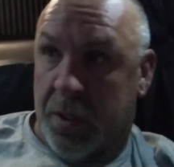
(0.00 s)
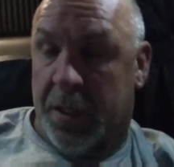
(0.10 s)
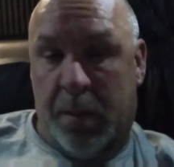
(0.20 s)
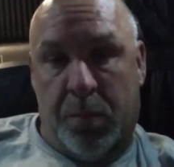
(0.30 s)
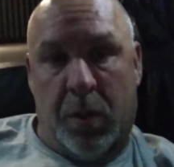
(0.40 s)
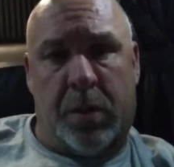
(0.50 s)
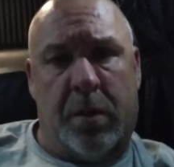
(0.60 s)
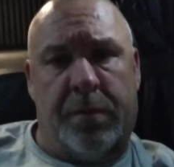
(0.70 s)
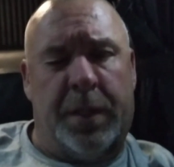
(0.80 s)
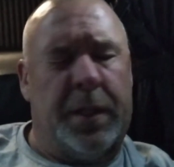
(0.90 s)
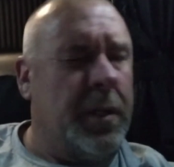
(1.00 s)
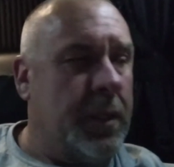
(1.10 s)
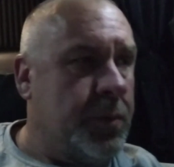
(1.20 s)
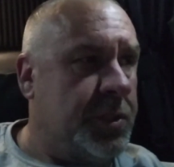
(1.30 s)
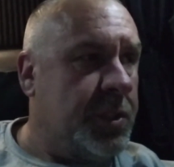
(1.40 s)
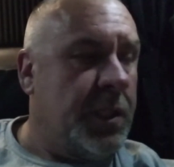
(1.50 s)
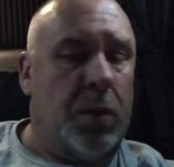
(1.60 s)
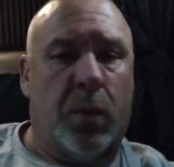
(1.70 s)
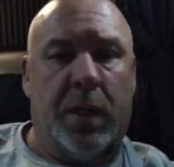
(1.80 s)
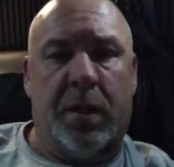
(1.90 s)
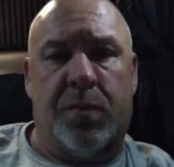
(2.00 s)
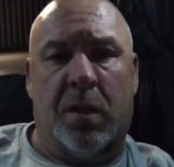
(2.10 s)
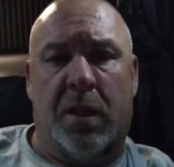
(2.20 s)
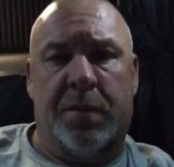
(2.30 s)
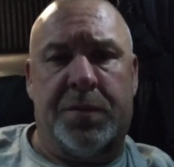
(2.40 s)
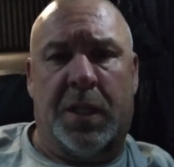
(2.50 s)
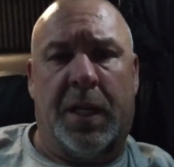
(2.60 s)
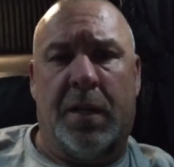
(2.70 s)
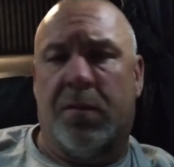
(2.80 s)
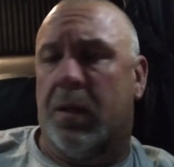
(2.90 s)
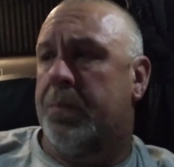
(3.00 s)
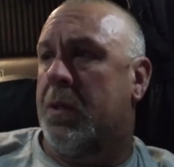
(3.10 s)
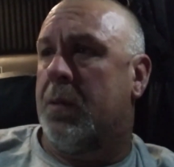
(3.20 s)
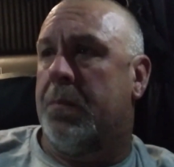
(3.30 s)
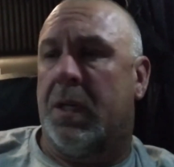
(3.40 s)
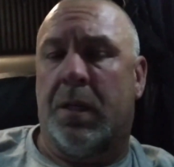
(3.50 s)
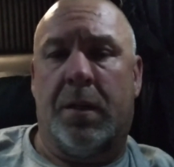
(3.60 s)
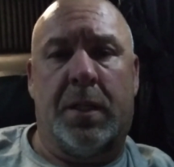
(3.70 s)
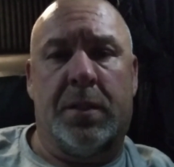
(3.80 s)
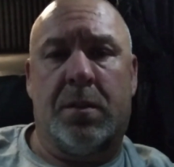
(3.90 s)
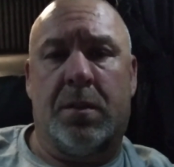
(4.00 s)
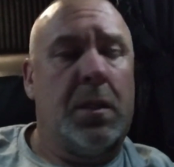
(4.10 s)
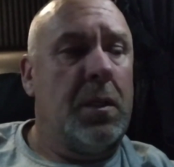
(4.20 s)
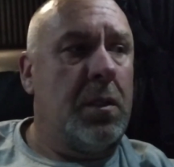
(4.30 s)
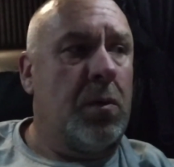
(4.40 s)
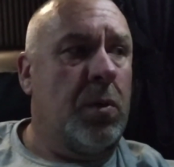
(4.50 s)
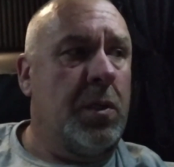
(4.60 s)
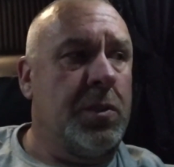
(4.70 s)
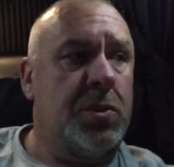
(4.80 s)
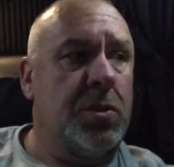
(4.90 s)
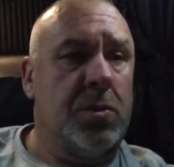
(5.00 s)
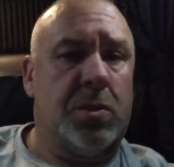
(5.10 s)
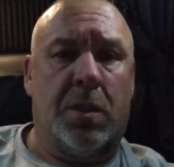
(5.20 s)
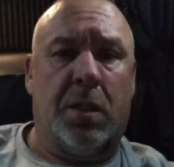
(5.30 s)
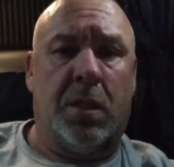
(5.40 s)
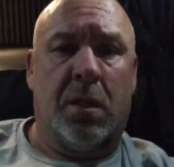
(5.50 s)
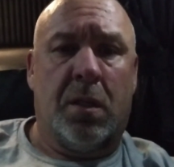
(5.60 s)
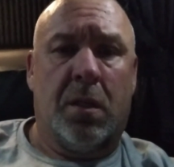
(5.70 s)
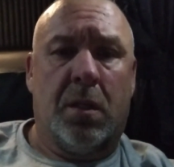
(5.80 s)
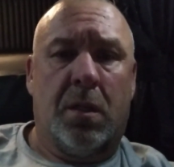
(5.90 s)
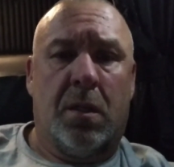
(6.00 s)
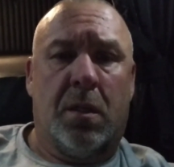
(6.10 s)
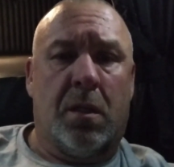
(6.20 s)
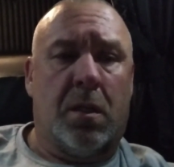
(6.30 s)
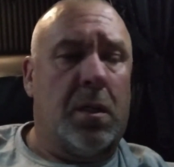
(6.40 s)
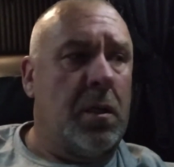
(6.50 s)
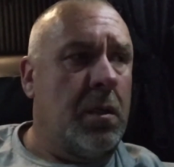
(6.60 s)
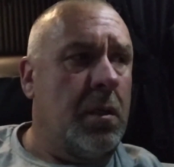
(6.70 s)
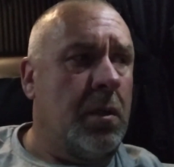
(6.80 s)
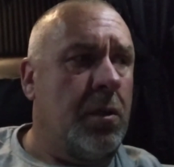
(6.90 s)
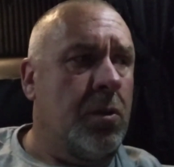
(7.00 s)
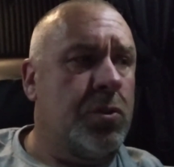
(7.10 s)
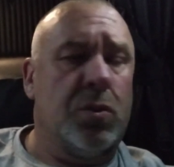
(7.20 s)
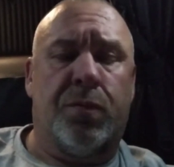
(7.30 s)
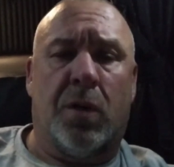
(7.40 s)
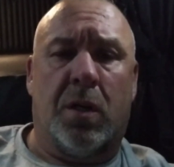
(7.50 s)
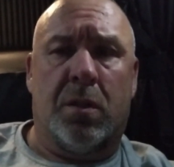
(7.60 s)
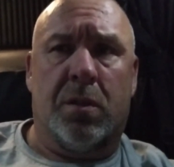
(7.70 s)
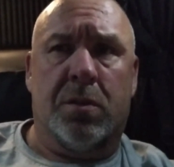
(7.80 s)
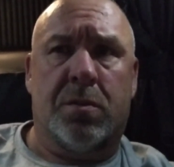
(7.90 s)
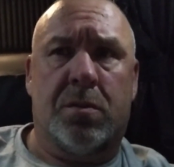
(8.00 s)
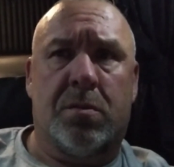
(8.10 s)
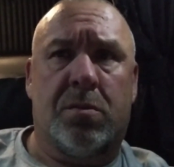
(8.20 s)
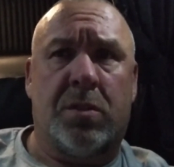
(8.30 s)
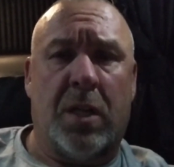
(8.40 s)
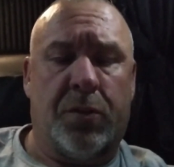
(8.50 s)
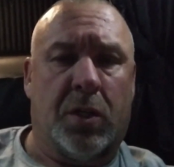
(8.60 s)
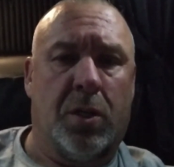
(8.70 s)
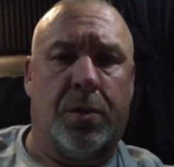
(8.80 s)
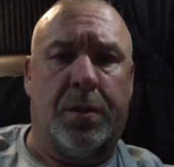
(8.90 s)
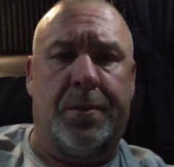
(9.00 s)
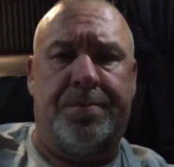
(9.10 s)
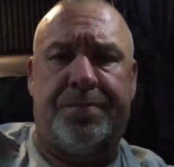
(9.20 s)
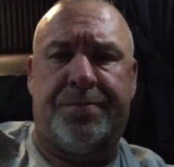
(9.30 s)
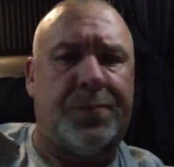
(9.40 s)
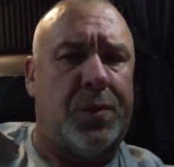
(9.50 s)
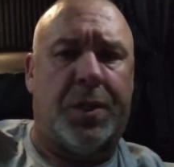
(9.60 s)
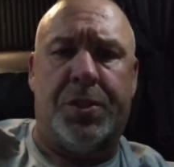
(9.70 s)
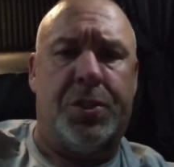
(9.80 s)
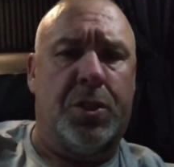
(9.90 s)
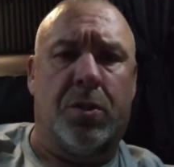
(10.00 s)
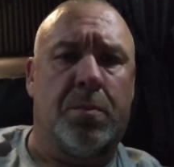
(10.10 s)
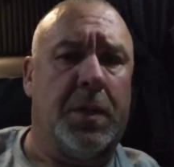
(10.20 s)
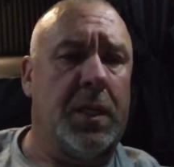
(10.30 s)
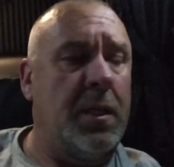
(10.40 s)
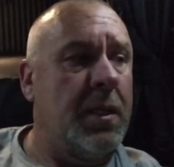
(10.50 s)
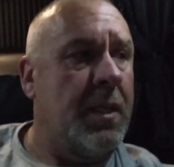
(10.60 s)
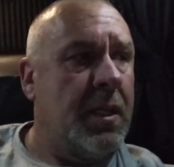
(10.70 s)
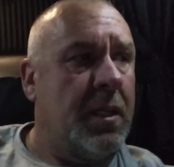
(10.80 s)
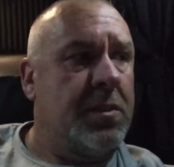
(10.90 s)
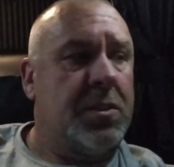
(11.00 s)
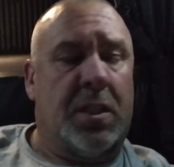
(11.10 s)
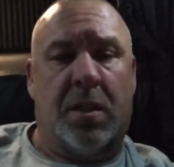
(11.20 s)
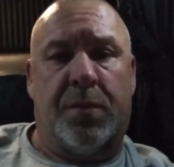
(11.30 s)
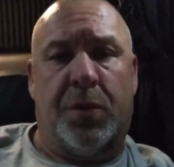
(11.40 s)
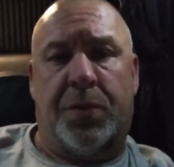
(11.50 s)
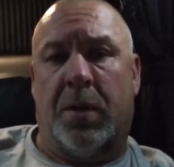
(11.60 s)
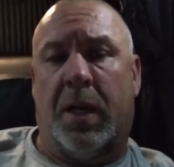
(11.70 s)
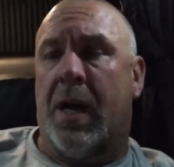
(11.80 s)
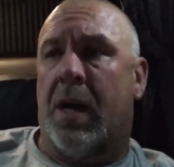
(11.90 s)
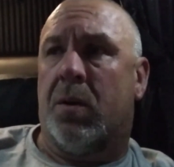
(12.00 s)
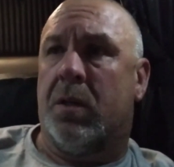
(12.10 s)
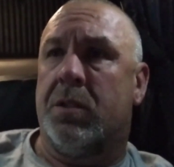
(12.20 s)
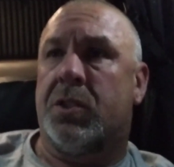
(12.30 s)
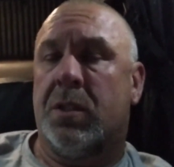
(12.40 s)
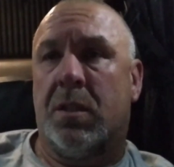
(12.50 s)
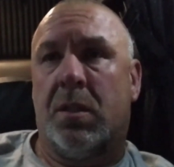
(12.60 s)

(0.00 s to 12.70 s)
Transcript: I did a broker video. I was sitting there waiting for loves. I gave up on them, man. the one in Sioux City, uh, or no, Sioux Falls, South Dakota. What a joke, man. Sat there for three hours,